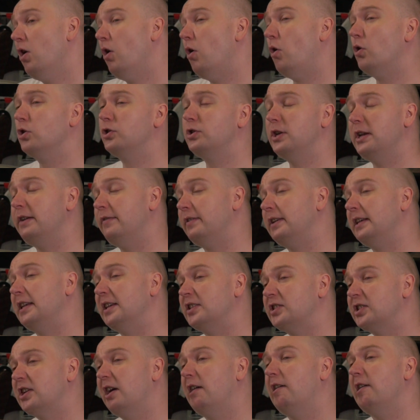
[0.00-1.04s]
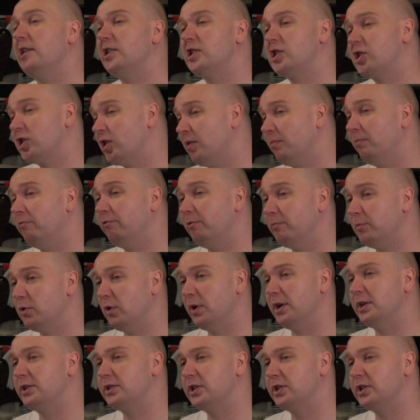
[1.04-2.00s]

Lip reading: or to even discourage them from doing